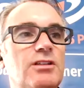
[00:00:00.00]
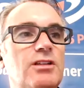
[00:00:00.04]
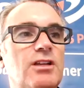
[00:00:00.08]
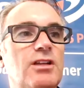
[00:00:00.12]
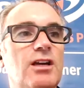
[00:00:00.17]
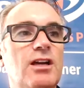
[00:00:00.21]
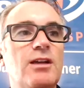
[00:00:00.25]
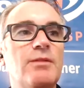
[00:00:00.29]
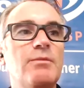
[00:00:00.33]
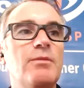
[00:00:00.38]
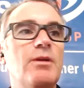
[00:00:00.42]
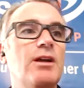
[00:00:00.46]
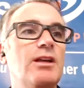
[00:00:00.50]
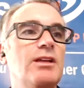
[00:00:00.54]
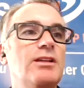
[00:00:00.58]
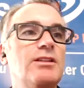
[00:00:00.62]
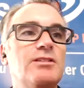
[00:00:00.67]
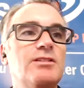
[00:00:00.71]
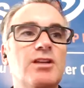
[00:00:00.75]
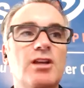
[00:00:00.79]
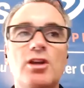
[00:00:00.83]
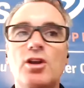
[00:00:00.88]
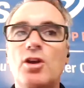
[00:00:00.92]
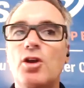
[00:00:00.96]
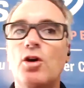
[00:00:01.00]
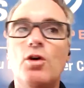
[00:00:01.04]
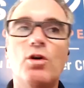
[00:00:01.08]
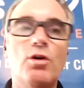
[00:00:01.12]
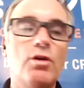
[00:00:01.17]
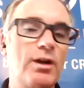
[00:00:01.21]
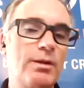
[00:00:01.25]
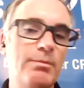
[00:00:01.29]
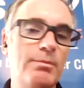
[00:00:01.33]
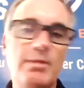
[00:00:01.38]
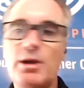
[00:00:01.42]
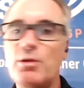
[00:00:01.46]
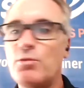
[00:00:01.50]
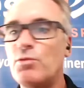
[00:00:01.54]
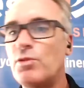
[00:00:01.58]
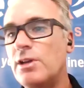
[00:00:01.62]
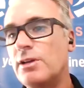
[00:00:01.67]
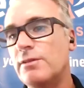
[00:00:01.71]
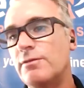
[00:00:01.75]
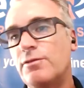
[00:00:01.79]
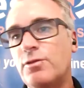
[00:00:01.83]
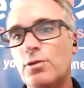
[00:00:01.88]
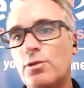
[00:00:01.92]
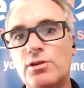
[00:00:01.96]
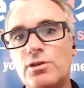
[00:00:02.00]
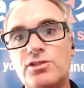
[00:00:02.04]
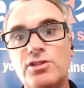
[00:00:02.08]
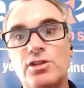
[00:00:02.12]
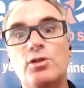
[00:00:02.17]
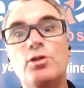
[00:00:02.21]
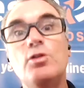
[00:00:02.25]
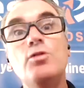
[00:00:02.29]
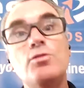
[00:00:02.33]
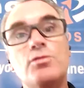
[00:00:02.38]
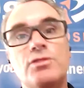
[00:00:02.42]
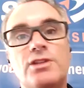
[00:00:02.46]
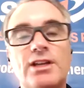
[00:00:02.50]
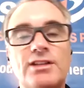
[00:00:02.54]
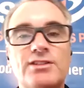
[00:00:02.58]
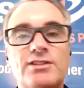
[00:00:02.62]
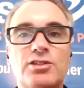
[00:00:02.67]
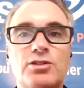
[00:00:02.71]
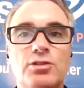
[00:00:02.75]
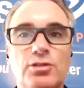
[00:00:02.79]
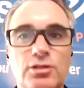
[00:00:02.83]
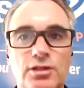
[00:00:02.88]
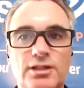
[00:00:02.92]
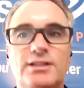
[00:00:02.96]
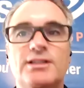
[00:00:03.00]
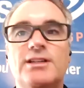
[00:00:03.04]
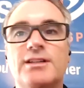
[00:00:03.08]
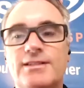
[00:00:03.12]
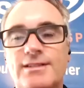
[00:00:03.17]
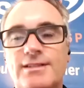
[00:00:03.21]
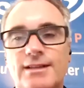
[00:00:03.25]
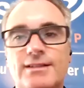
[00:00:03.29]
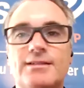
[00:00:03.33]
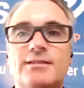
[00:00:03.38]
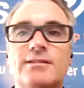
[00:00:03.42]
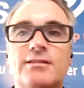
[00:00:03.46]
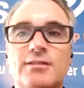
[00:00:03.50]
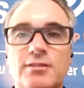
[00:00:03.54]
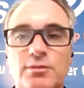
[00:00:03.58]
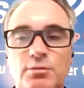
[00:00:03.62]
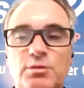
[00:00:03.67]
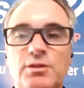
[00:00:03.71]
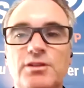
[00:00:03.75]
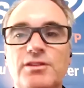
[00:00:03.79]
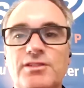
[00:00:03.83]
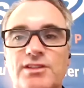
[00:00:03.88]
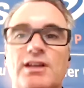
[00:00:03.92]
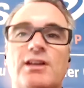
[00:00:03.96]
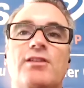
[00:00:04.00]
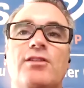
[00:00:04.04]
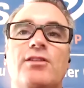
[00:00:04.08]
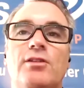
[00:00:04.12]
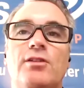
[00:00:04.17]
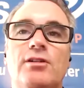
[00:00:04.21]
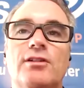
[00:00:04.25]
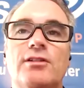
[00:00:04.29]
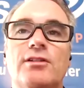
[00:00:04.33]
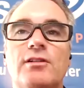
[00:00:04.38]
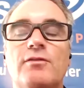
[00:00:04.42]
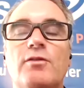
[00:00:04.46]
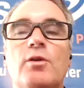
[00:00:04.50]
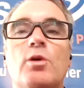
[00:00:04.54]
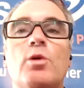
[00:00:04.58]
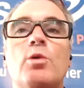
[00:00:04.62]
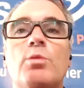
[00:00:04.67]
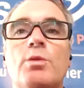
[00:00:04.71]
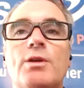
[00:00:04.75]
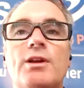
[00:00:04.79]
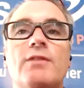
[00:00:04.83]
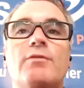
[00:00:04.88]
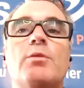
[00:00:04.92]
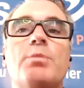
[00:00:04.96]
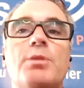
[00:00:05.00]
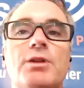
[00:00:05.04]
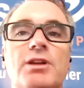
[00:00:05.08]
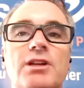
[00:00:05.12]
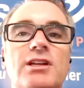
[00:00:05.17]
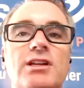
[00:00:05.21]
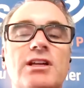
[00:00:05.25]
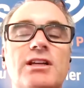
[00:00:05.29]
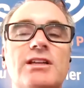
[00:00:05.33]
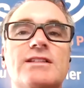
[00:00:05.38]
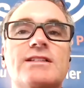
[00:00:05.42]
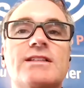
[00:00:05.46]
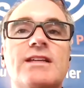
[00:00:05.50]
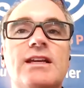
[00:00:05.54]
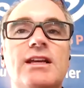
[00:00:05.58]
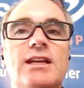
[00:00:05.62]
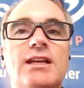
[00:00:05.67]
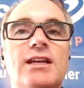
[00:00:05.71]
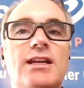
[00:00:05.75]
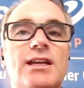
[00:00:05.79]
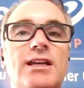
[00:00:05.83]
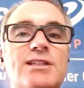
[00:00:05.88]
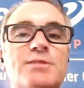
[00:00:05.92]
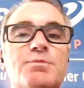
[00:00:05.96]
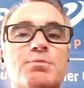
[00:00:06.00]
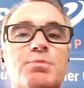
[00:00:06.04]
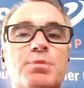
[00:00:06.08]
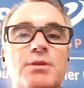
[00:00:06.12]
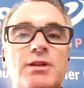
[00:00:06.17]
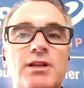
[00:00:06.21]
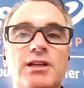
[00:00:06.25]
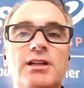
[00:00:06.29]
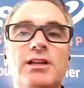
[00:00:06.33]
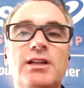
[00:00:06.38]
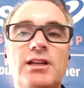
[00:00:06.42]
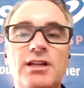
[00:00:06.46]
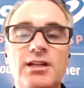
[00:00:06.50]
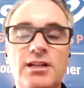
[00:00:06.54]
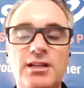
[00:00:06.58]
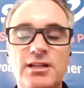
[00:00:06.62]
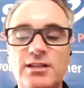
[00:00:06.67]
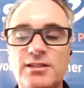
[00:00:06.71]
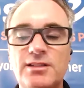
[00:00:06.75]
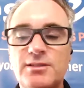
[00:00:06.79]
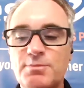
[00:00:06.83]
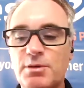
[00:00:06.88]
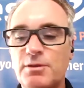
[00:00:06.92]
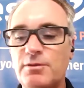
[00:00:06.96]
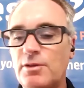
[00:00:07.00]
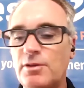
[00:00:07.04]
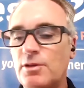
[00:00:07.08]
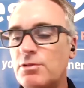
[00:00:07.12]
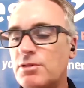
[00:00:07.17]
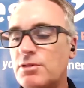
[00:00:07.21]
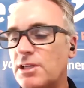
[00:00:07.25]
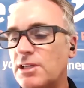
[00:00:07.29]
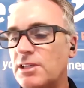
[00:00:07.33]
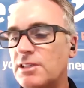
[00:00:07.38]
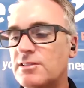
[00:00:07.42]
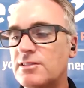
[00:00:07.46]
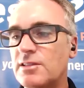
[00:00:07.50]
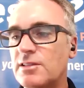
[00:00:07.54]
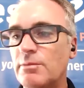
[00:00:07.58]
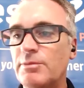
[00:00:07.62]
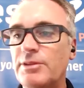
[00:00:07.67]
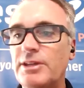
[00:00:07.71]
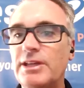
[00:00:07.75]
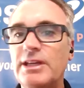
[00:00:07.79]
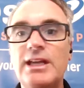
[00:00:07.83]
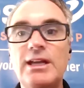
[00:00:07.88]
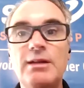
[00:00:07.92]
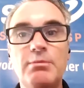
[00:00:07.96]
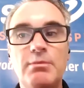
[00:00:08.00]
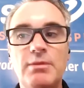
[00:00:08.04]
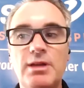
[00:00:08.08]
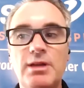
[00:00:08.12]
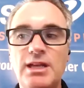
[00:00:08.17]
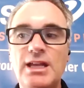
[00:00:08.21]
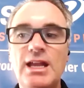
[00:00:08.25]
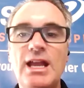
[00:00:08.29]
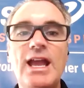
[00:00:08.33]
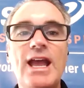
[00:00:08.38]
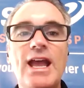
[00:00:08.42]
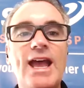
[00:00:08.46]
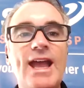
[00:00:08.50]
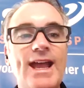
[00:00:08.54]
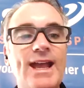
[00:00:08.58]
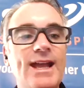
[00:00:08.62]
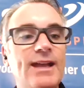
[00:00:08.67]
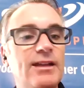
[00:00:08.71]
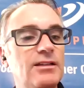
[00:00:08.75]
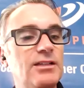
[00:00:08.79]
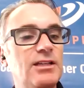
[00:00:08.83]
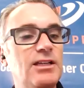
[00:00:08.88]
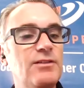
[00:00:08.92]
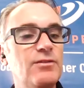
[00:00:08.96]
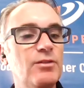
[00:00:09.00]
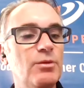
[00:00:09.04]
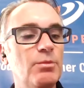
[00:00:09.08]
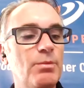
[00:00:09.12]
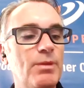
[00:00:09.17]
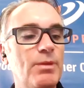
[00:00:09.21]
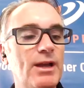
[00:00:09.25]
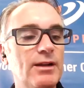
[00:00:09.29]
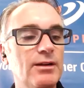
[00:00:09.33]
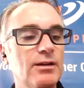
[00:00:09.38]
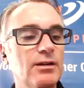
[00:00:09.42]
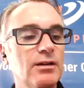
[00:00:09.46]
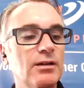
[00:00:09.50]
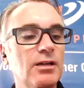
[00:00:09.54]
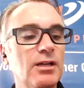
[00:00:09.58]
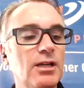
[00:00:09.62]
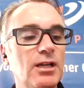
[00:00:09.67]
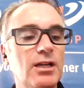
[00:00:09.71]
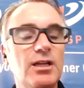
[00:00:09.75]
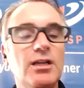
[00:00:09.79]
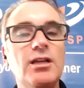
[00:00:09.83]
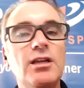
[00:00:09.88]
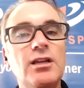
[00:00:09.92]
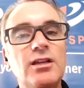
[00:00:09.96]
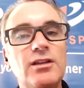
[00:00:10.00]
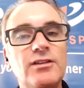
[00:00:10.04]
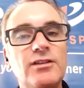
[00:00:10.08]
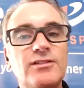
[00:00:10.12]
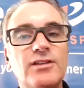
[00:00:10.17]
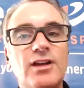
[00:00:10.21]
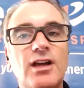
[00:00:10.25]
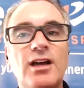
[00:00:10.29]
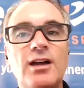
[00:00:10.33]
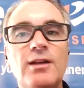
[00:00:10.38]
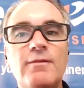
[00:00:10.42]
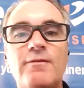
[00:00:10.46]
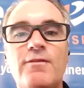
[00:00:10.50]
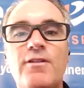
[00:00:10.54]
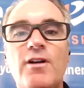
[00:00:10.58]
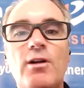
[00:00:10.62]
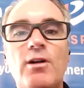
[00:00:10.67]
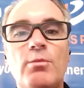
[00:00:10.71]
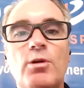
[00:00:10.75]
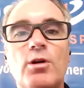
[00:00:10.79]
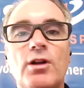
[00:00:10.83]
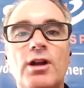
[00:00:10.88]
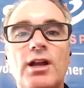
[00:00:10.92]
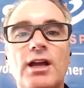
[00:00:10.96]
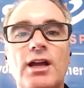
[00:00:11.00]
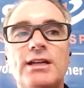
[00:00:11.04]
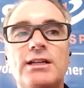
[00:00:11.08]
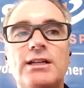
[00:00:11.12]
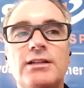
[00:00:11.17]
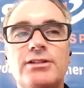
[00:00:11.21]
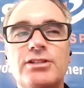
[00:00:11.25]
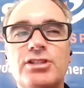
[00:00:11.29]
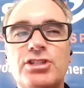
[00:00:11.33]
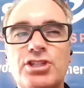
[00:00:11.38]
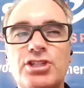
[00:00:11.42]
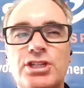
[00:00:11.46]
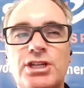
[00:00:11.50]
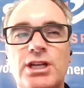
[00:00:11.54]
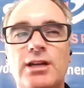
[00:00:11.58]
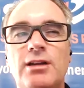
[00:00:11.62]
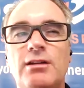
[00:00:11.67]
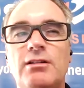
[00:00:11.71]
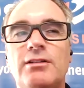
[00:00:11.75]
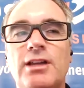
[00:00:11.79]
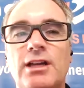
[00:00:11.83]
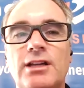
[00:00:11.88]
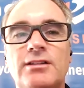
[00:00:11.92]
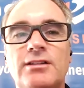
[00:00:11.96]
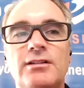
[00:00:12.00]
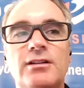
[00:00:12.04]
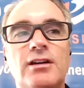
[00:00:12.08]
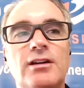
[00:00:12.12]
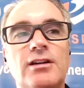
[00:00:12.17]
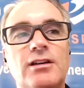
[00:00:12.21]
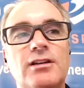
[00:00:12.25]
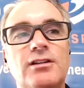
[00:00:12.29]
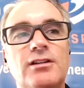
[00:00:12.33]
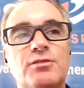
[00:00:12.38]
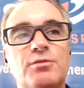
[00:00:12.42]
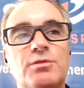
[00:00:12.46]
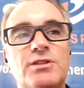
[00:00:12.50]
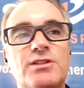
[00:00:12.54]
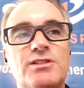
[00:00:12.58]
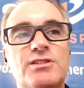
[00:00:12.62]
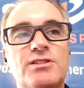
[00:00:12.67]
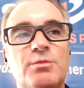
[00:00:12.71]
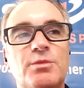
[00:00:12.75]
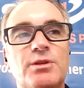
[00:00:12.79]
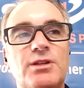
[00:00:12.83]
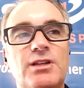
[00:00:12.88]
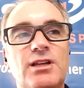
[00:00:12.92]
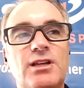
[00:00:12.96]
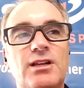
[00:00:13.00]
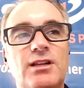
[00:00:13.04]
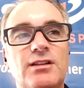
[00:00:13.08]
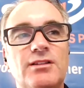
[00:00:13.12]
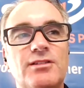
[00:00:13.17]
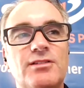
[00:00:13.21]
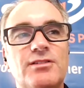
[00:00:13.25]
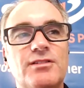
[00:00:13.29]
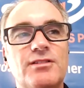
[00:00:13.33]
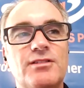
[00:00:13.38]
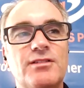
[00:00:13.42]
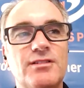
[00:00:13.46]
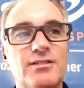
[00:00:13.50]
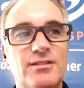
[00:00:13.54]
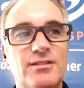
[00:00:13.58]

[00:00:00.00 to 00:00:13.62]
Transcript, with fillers: I might, or it might reinforce, oh, that's good because that's the ones I thought of, or whatever. But it is, it's, it, it is provoking something in me, and even better is I'm far more likely to share that nugget with somebody else.